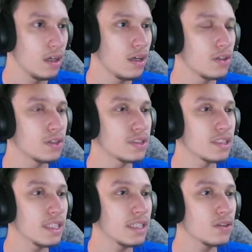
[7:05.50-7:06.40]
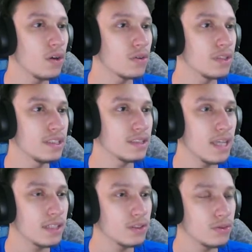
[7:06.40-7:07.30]
You see? No, these
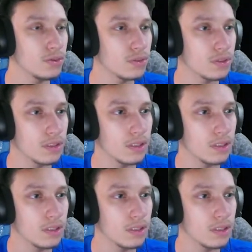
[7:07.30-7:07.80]
statues...